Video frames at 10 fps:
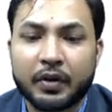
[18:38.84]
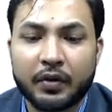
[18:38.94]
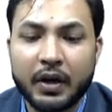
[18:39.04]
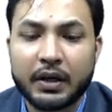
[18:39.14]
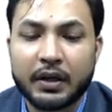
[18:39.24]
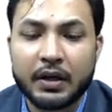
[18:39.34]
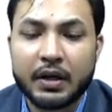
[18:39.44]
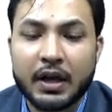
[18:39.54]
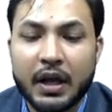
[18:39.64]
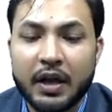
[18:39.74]
Right?
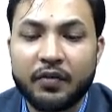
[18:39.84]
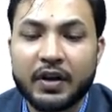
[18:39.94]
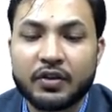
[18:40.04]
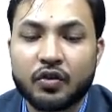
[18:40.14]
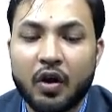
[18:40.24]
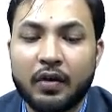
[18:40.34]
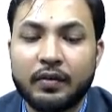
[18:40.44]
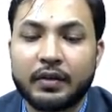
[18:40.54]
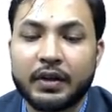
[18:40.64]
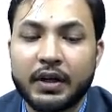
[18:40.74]
If I
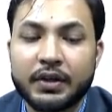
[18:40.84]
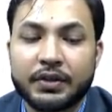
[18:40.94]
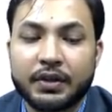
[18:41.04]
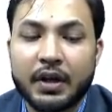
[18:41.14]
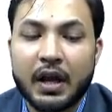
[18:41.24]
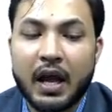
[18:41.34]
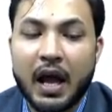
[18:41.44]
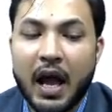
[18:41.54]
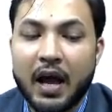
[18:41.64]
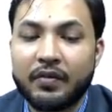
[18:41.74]
solve this,
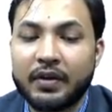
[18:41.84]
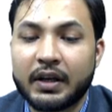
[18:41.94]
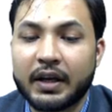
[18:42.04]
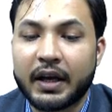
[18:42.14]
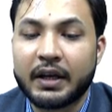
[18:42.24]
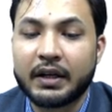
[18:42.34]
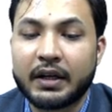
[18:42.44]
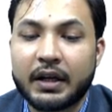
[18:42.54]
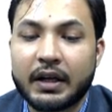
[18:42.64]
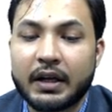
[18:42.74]
I will get
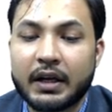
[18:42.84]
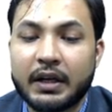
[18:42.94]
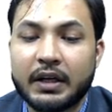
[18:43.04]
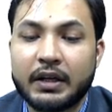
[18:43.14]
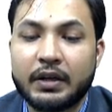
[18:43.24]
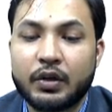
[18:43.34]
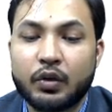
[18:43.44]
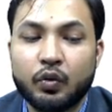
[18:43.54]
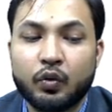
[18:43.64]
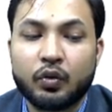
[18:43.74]

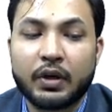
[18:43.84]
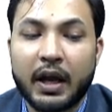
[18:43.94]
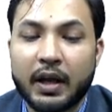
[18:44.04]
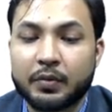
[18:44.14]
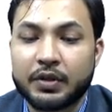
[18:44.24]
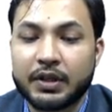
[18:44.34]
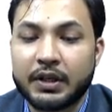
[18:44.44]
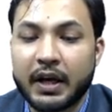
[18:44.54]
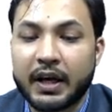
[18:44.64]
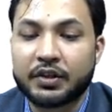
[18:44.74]
2 times
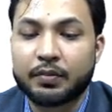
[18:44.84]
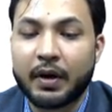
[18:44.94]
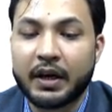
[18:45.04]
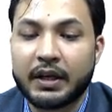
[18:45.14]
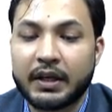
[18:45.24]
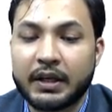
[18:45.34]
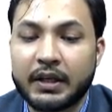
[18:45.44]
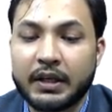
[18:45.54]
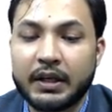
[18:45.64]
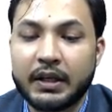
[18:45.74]
dx by
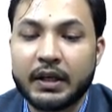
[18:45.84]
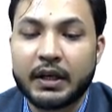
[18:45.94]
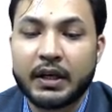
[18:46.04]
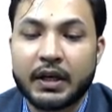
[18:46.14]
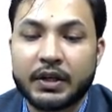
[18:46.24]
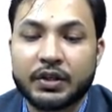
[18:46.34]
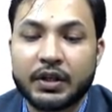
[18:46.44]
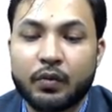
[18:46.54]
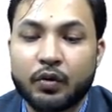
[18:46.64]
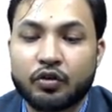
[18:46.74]
dt is
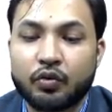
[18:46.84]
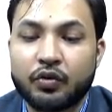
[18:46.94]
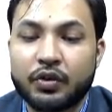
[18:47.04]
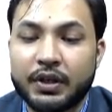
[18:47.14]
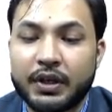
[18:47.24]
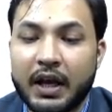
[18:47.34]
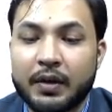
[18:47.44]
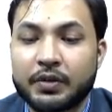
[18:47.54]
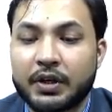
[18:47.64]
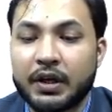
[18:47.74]
equals to 3
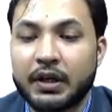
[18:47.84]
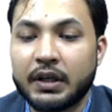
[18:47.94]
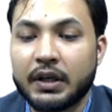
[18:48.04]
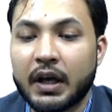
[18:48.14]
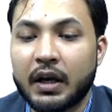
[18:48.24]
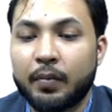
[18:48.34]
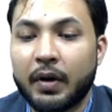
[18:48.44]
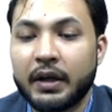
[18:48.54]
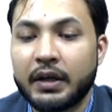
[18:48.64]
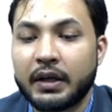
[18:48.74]
times dl
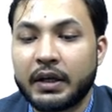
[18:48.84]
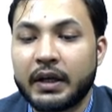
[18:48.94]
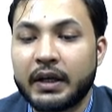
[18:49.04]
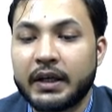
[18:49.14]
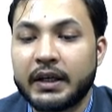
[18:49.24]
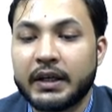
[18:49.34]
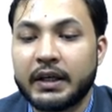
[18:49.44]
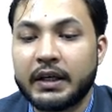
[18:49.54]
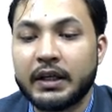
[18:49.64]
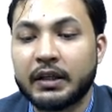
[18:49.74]
by
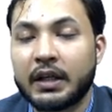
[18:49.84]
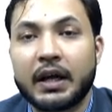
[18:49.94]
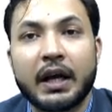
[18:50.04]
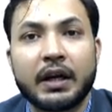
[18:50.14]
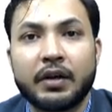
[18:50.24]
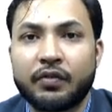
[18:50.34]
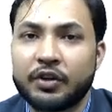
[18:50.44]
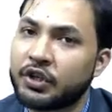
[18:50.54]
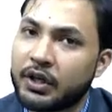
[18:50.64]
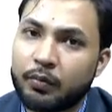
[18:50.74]
dt. That I
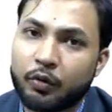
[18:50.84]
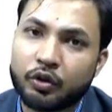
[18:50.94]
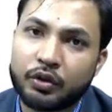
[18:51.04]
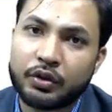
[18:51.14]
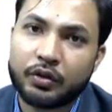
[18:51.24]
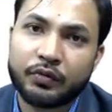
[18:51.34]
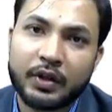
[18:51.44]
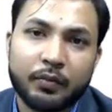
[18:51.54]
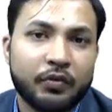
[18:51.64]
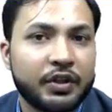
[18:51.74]
differentiate both of
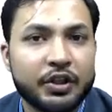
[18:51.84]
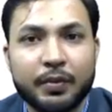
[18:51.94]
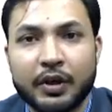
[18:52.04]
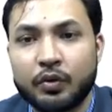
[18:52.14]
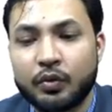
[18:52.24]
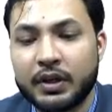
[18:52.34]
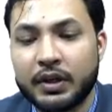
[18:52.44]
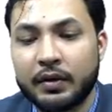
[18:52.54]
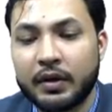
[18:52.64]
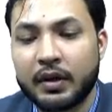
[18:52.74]
them with respect to t.
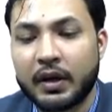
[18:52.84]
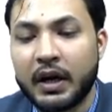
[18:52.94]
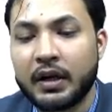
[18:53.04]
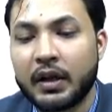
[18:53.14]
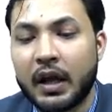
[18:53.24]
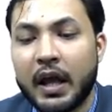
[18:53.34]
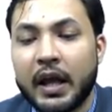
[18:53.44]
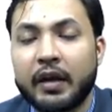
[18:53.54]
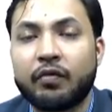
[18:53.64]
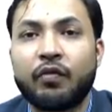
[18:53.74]
Right? If